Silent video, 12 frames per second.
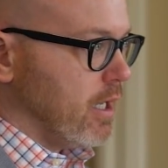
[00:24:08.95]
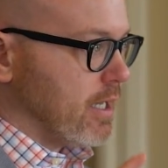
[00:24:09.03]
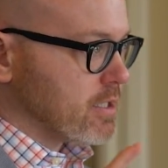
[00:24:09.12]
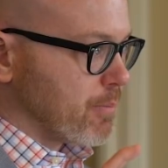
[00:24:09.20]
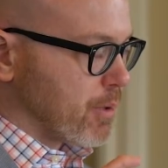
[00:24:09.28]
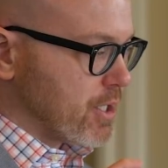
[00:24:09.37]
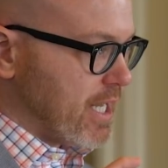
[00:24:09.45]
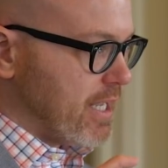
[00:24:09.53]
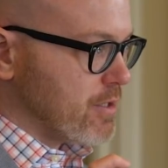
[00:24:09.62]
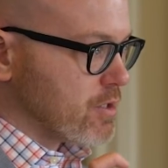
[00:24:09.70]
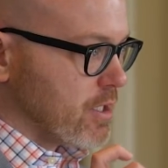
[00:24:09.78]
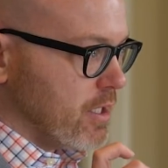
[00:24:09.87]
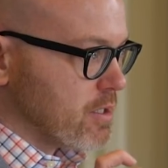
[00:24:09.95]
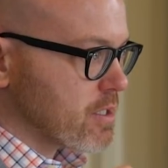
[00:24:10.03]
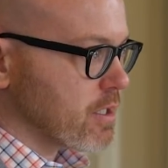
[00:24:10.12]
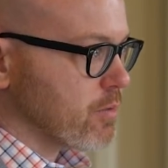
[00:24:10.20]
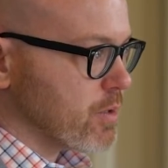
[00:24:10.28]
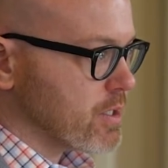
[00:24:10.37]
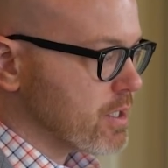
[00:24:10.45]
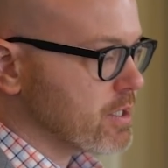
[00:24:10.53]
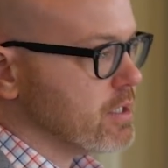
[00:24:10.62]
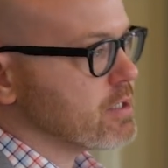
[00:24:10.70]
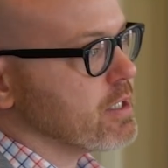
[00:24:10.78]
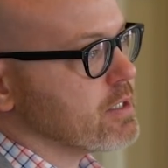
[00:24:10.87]
as it pertains to insulin
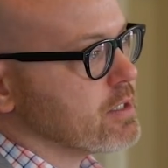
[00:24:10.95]
resistance.